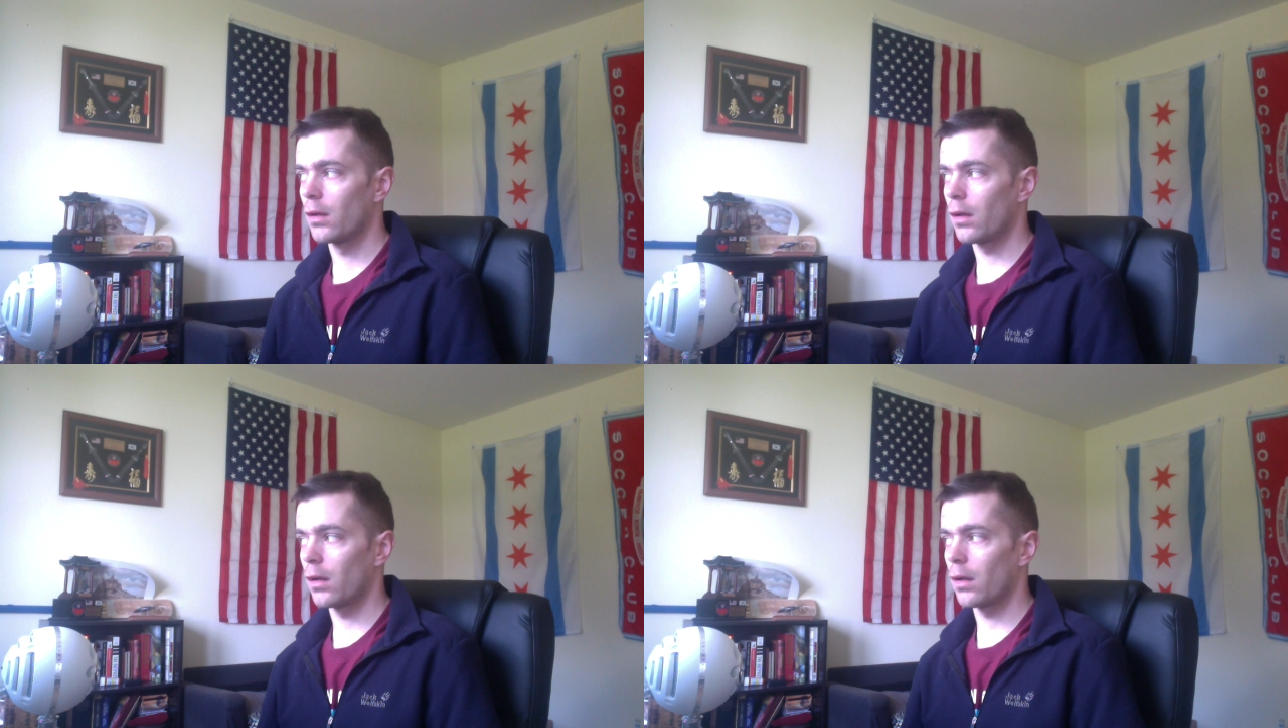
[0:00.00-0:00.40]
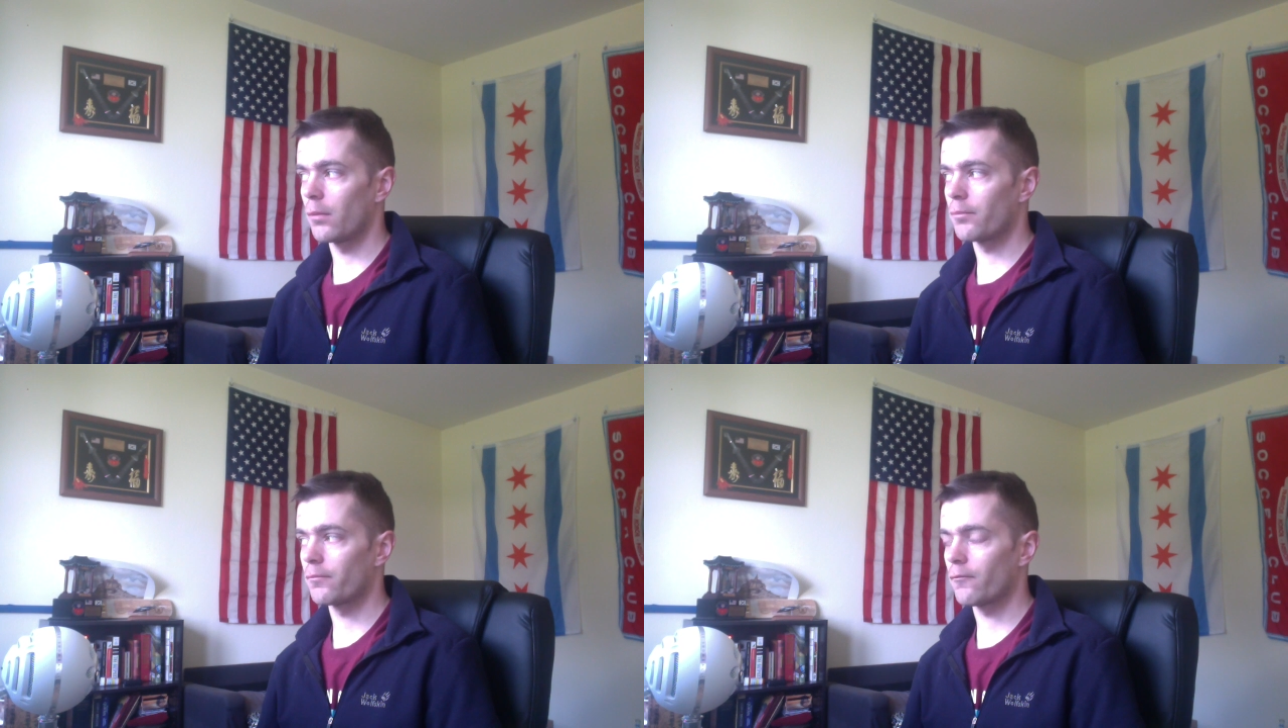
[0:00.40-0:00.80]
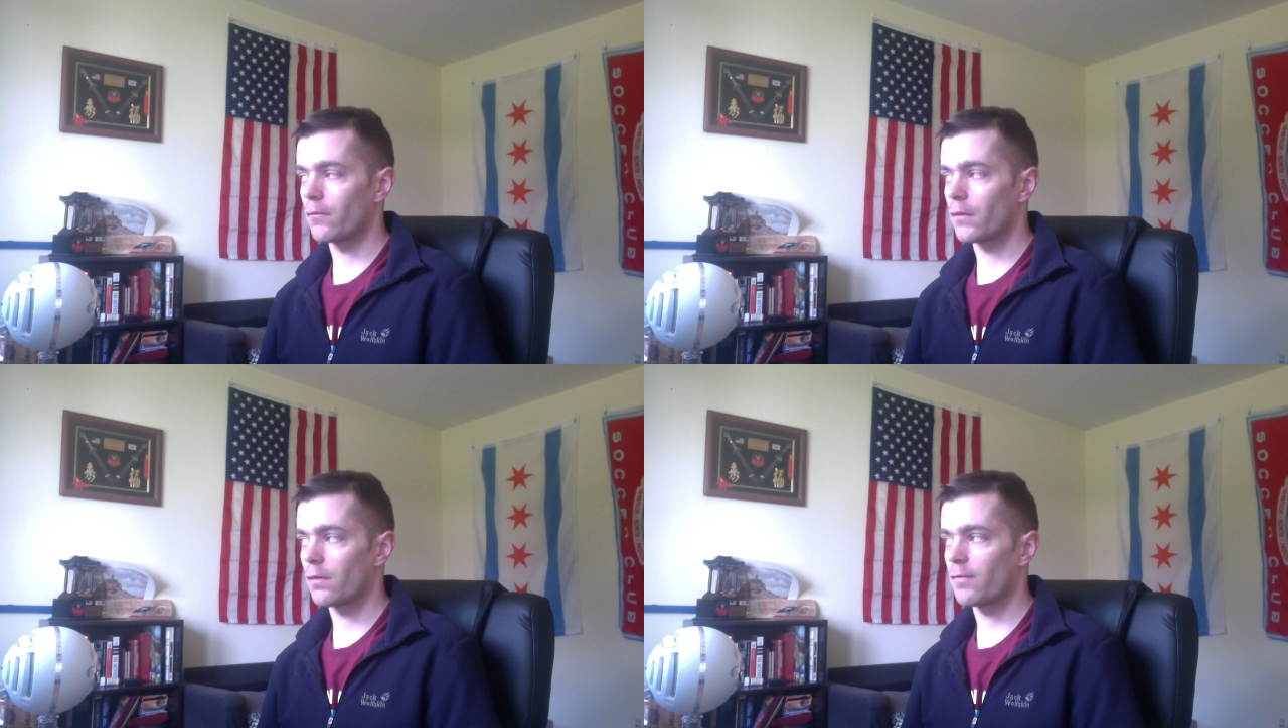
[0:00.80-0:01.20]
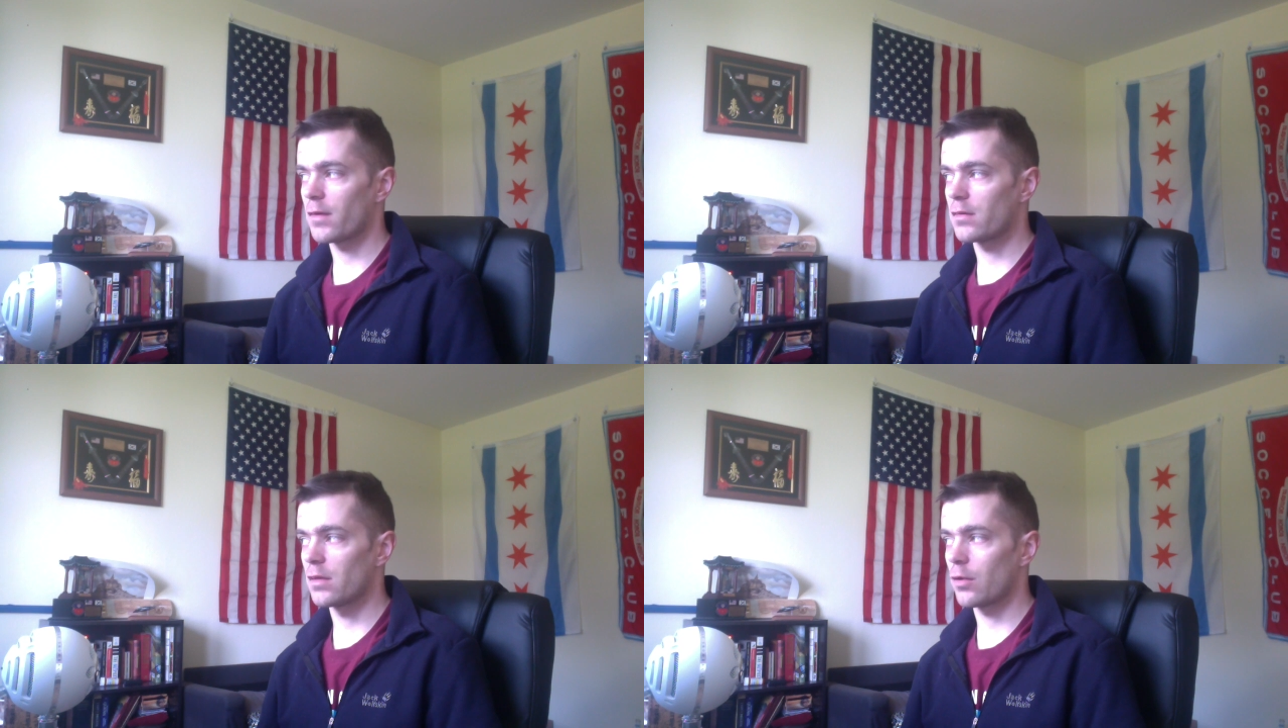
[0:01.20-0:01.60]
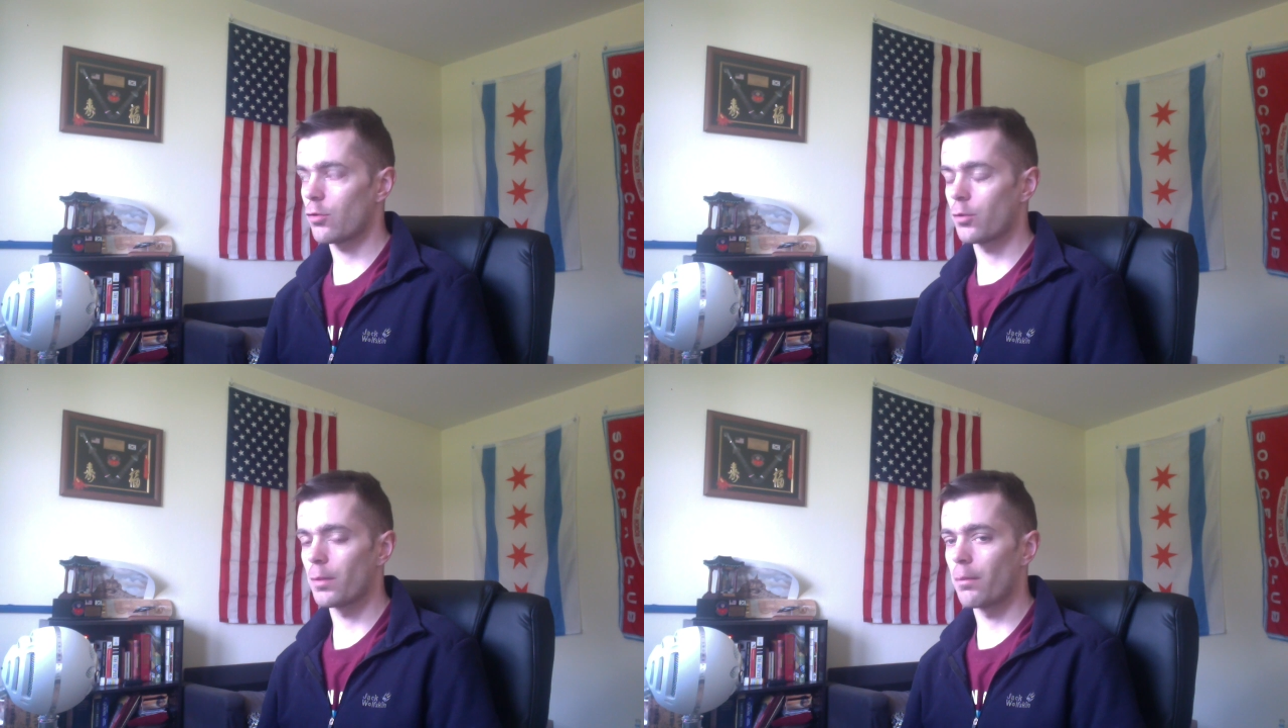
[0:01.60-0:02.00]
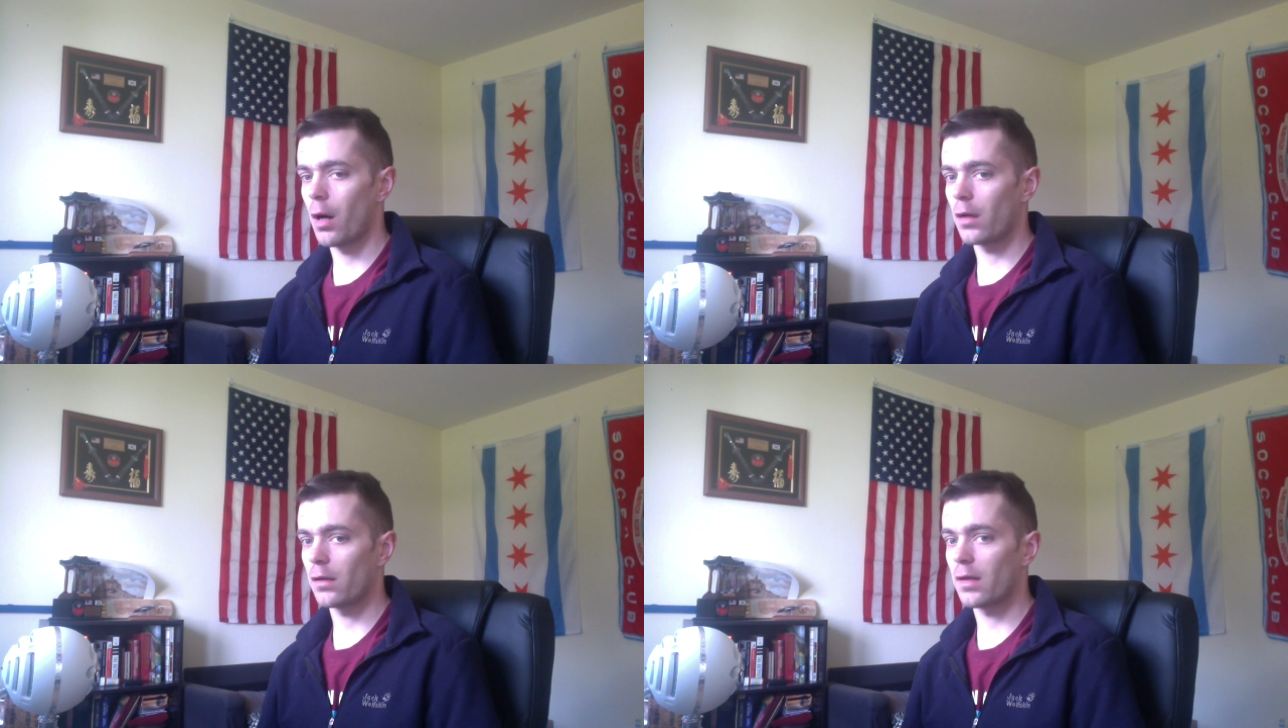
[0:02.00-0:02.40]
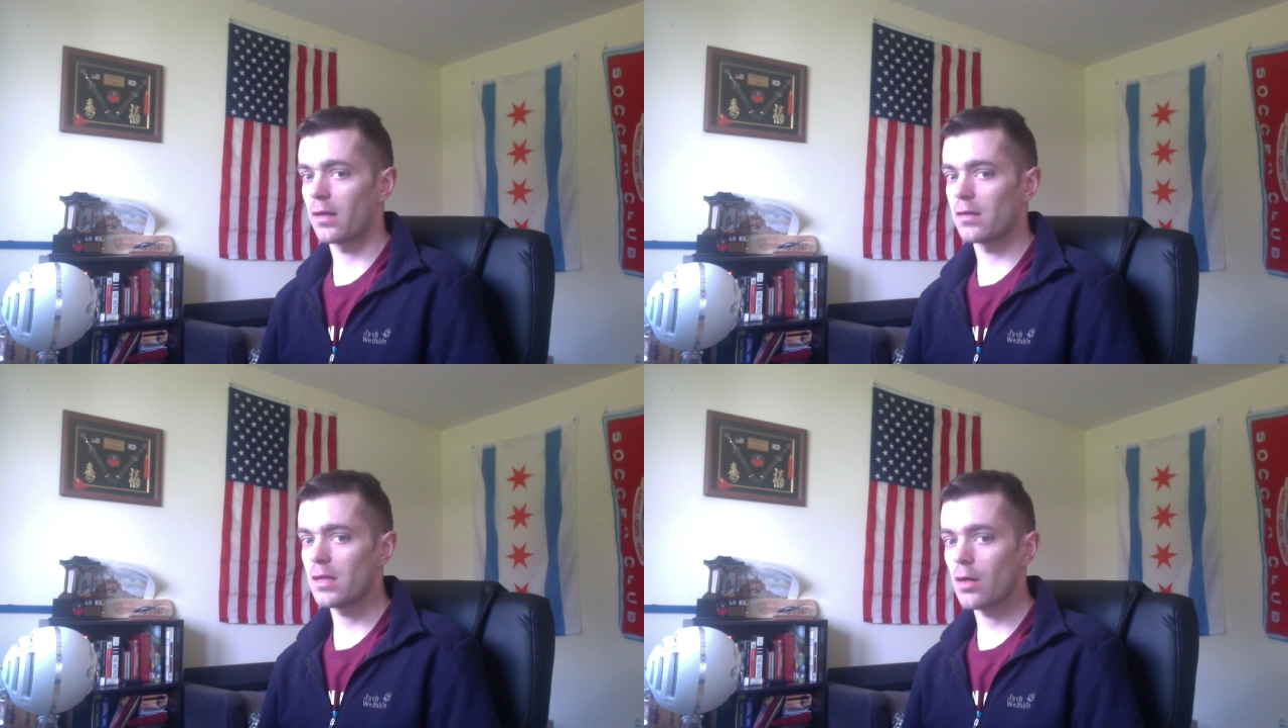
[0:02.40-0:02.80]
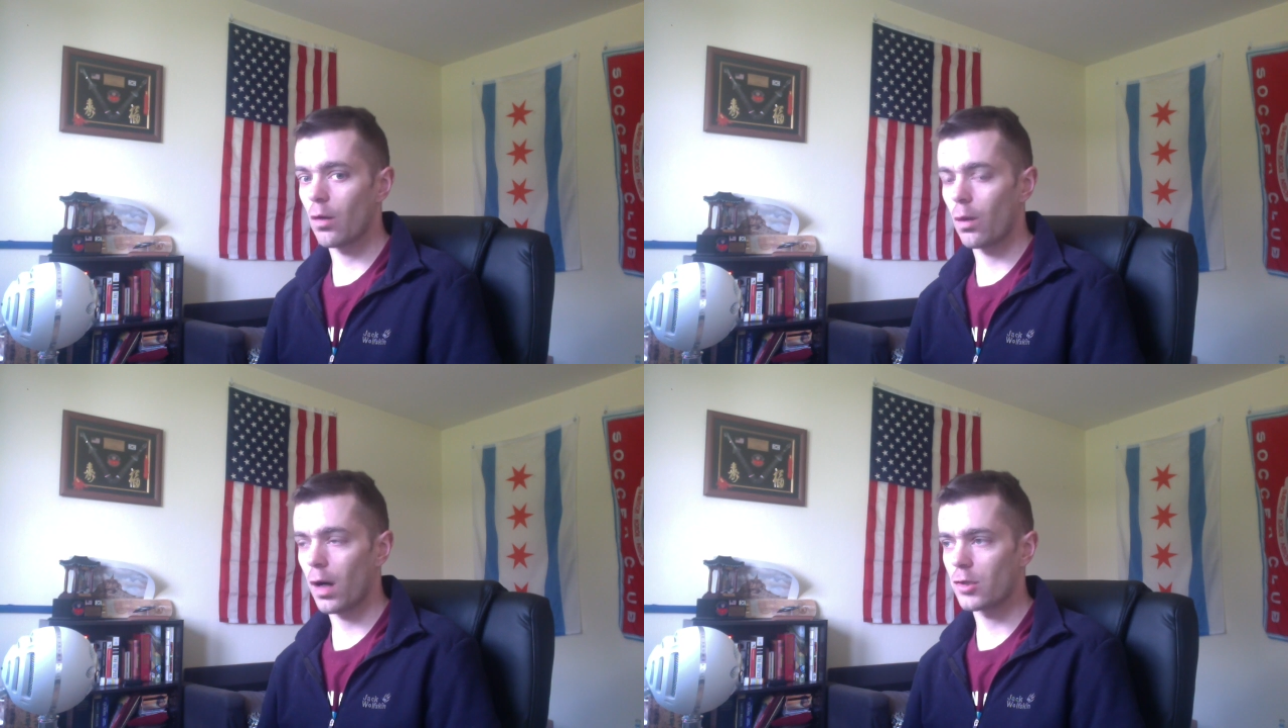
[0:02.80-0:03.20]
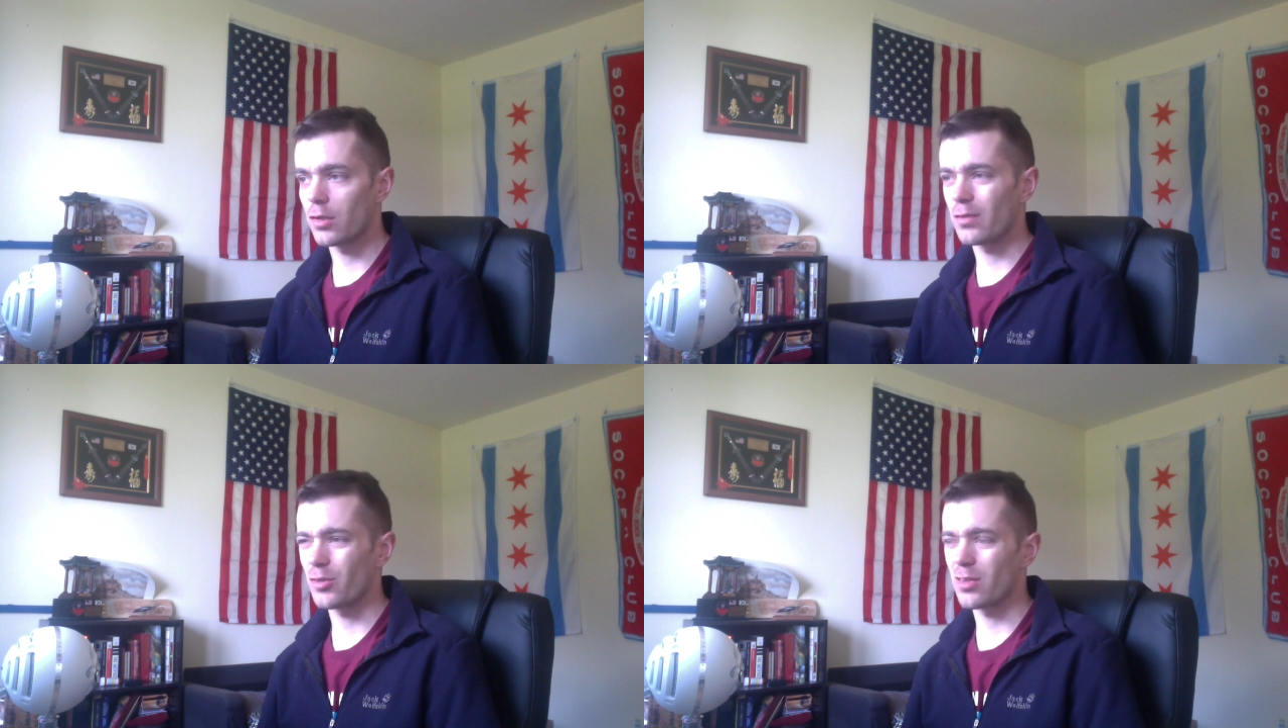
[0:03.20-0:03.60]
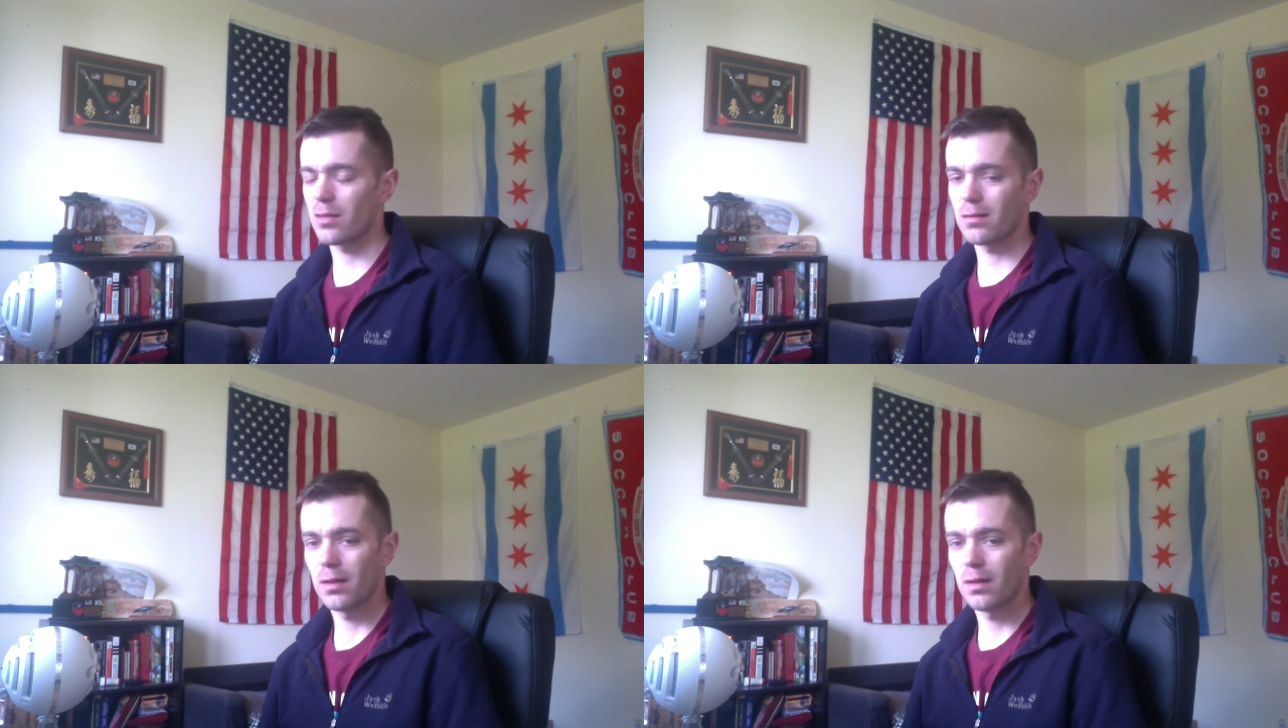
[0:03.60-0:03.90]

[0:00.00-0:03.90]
Festina Group bought Candino watches, which is